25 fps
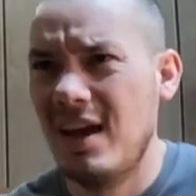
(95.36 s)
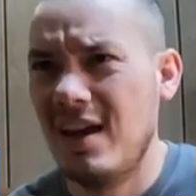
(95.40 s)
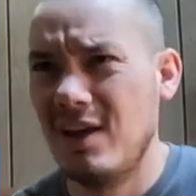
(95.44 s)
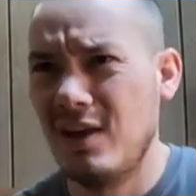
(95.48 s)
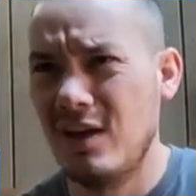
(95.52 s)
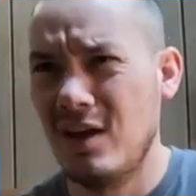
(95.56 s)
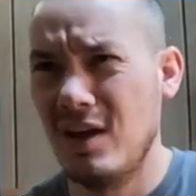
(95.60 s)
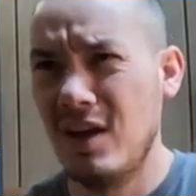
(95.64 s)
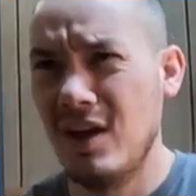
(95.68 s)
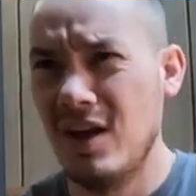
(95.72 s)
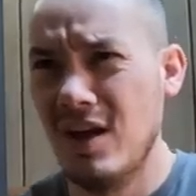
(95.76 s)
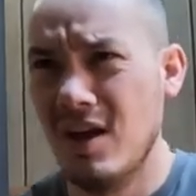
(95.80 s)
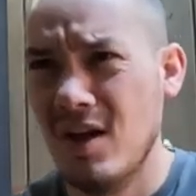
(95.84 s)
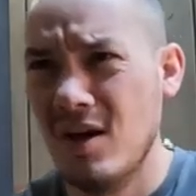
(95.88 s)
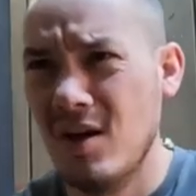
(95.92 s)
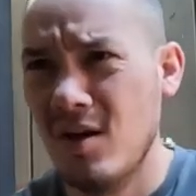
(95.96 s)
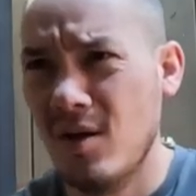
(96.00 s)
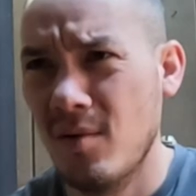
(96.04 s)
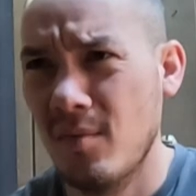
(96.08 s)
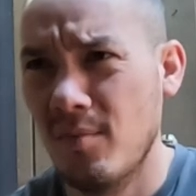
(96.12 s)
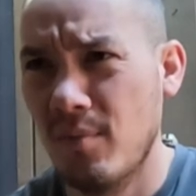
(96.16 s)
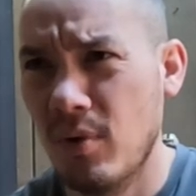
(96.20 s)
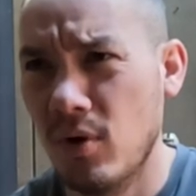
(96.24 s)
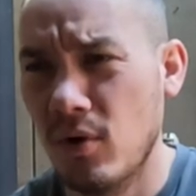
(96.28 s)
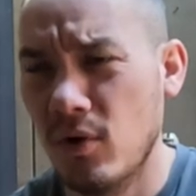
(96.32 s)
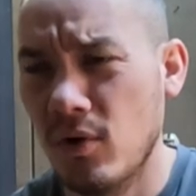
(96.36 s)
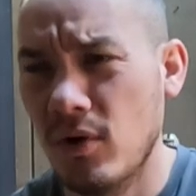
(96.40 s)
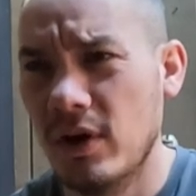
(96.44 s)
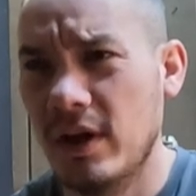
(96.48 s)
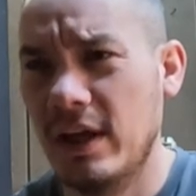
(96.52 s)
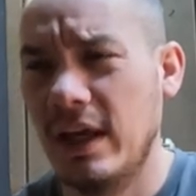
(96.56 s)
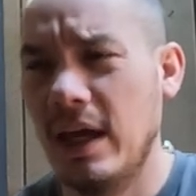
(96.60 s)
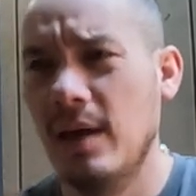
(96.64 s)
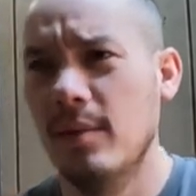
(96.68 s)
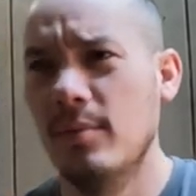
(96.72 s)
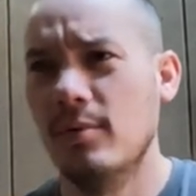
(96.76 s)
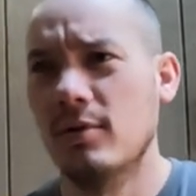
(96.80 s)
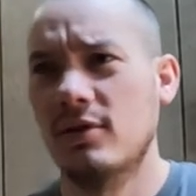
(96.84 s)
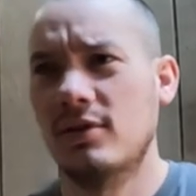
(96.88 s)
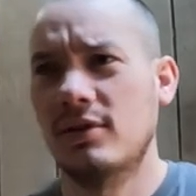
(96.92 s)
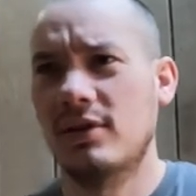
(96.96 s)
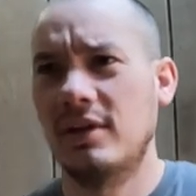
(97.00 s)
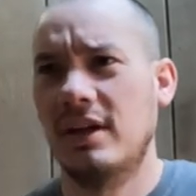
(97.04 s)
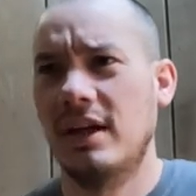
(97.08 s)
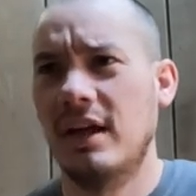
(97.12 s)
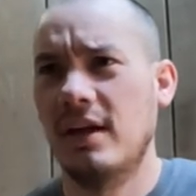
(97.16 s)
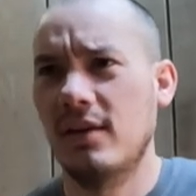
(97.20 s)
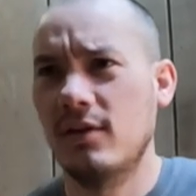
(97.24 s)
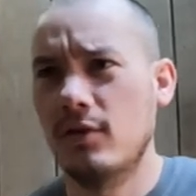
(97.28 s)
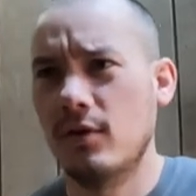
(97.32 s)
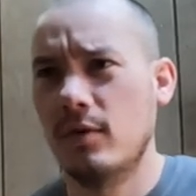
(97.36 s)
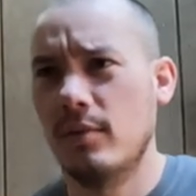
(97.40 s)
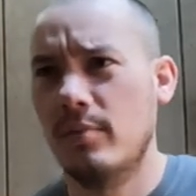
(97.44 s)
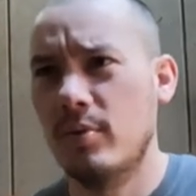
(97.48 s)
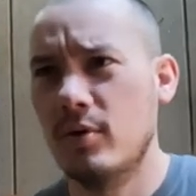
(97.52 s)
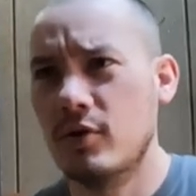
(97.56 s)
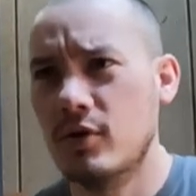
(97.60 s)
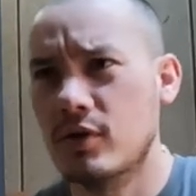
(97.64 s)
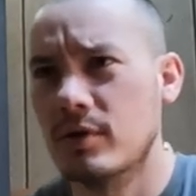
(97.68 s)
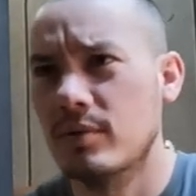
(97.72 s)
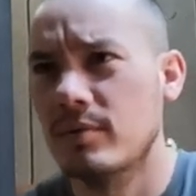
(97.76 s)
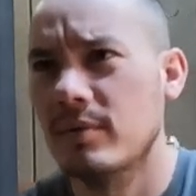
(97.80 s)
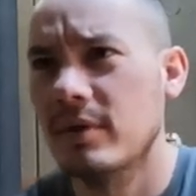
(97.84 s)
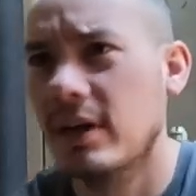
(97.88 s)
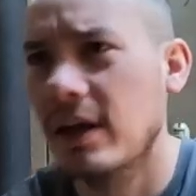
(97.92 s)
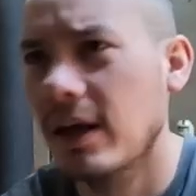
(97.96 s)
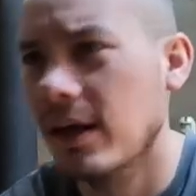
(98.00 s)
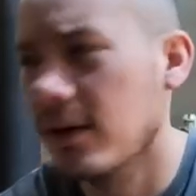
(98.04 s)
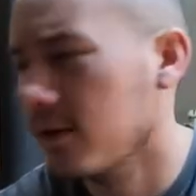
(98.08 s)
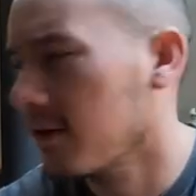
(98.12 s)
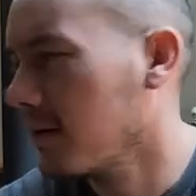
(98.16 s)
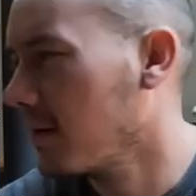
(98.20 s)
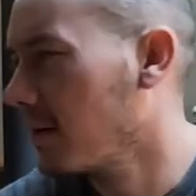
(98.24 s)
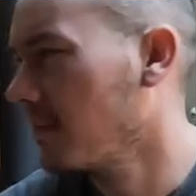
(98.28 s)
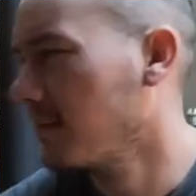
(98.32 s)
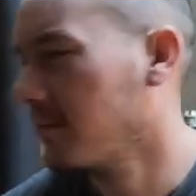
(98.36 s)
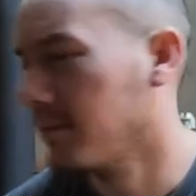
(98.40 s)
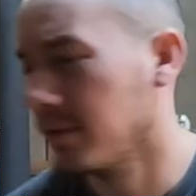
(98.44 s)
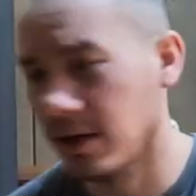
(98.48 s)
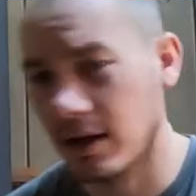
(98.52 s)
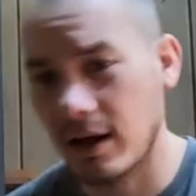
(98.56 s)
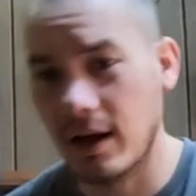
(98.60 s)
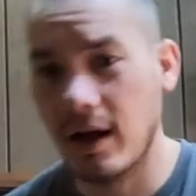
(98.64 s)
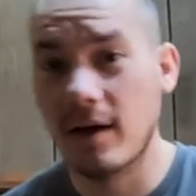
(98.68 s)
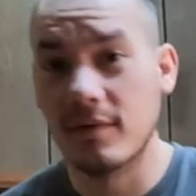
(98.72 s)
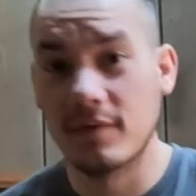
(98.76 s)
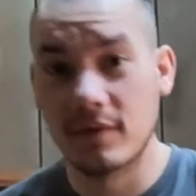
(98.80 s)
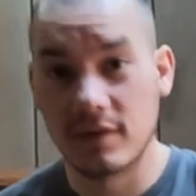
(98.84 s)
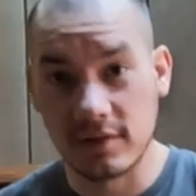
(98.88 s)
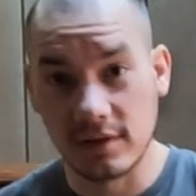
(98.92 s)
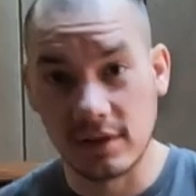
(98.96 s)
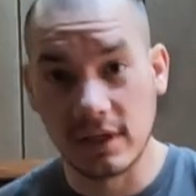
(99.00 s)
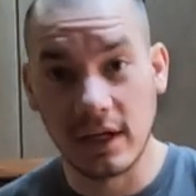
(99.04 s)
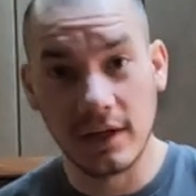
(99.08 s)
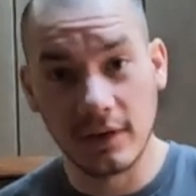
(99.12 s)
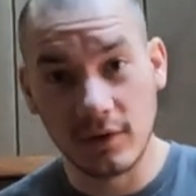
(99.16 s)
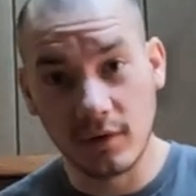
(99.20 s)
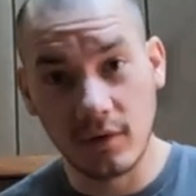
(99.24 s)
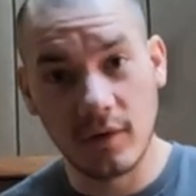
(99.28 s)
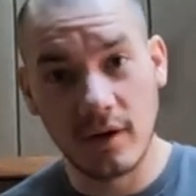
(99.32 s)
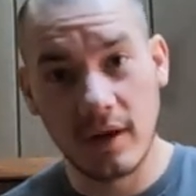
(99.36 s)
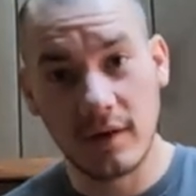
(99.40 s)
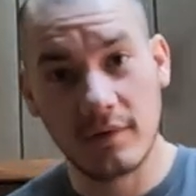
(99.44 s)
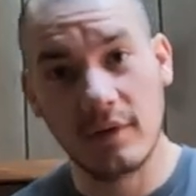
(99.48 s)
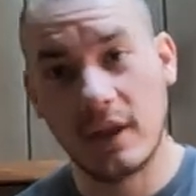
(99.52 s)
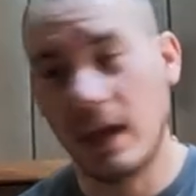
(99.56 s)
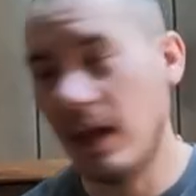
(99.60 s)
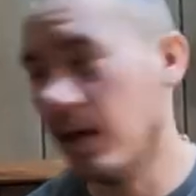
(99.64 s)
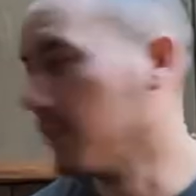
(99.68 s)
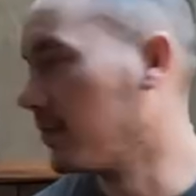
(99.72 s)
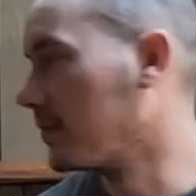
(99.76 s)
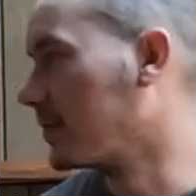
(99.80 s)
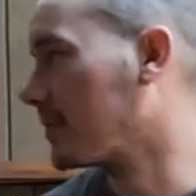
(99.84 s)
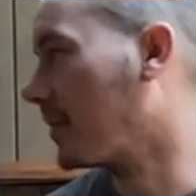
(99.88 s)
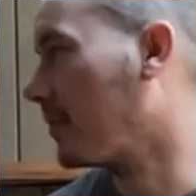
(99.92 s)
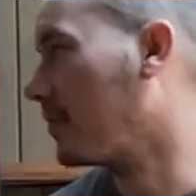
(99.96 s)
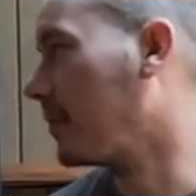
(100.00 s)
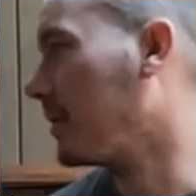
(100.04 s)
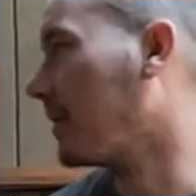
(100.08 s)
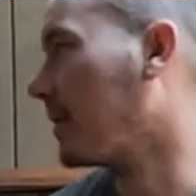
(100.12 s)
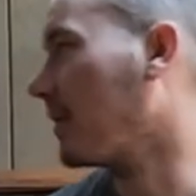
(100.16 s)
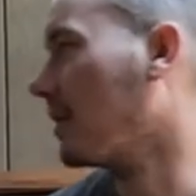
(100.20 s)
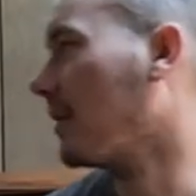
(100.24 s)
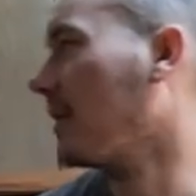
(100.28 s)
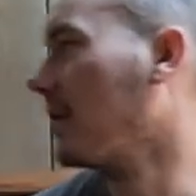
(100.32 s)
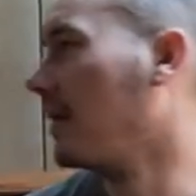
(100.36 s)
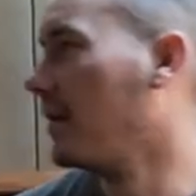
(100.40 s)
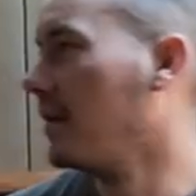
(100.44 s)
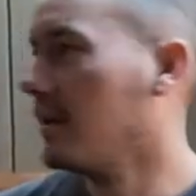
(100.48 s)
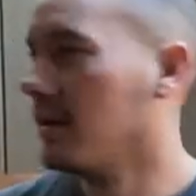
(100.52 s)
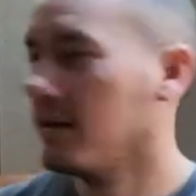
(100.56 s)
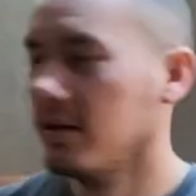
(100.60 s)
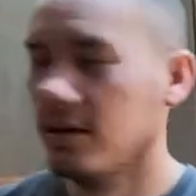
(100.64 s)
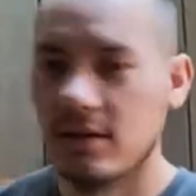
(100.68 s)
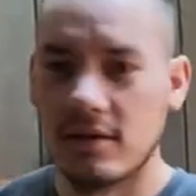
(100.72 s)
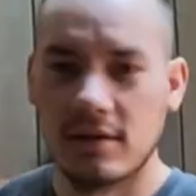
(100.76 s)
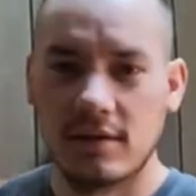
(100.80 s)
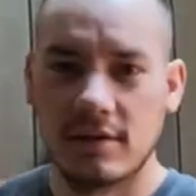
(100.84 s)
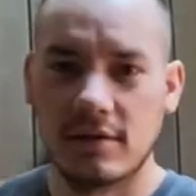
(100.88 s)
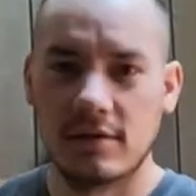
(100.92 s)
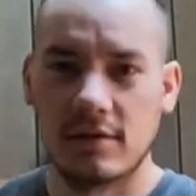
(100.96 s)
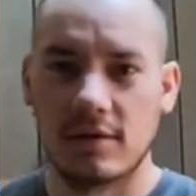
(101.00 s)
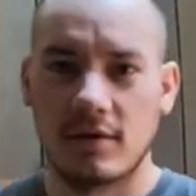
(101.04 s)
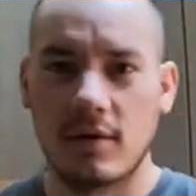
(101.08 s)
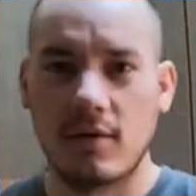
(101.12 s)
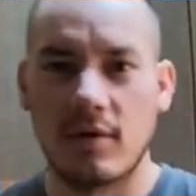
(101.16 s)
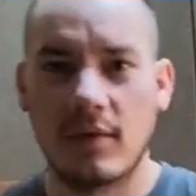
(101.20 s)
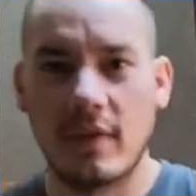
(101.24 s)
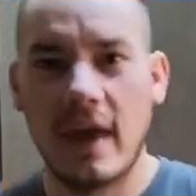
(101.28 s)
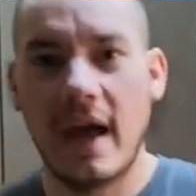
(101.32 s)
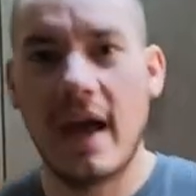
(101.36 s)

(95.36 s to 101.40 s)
and they pull the cables together to push them together. But obviously I don't have cables up here. So